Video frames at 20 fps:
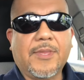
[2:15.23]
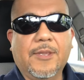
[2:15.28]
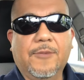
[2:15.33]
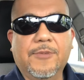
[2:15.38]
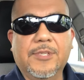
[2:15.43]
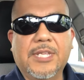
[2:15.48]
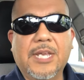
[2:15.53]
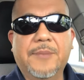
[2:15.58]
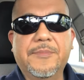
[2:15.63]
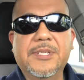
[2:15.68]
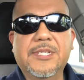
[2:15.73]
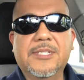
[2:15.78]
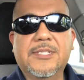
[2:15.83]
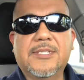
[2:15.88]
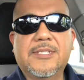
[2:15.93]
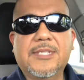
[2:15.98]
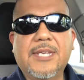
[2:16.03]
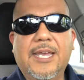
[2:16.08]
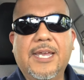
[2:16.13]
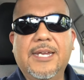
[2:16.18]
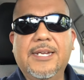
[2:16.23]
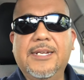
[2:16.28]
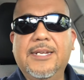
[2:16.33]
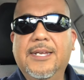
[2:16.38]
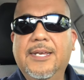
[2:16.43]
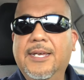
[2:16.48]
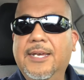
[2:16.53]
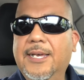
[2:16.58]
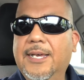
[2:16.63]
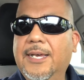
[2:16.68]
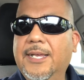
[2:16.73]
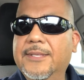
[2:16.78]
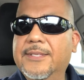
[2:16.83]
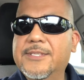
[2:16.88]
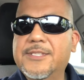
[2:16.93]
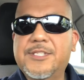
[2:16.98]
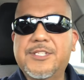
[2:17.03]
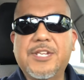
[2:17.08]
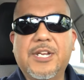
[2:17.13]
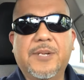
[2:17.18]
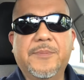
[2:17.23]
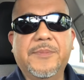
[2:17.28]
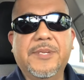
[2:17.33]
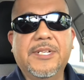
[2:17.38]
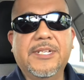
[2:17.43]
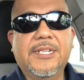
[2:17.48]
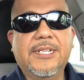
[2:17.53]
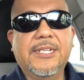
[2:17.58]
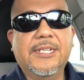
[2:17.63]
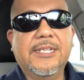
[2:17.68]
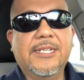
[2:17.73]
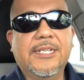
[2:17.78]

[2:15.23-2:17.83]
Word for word: with that being said, uh, this gentleman he